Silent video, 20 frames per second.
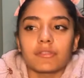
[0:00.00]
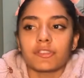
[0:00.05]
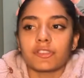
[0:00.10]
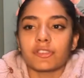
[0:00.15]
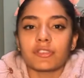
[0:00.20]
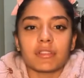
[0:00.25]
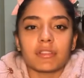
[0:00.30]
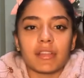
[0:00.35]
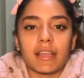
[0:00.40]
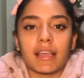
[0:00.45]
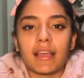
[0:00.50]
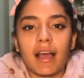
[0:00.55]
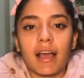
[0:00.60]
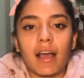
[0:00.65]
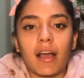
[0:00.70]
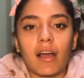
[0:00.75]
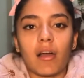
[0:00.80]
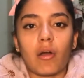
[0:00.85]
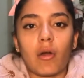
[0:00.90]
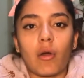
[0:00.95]
Just like
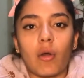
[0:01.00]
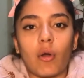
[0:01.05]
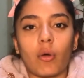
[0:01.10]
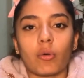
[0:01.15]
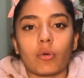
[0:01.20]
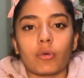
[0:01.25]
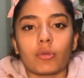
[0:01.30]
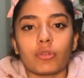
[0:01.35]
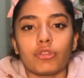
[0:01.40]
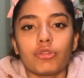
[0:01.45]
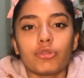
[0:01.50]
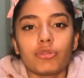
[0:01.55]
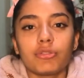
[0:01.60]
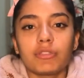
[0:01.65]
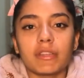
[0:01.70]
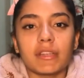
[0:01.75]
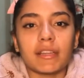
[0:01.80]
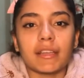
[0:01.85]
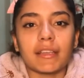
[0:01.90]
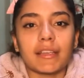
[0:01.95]
how you
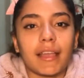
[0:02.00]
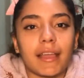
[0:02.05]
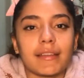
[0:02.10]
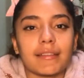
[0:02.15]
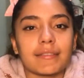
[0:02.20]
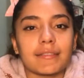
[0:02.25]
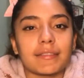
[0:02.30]
didn't get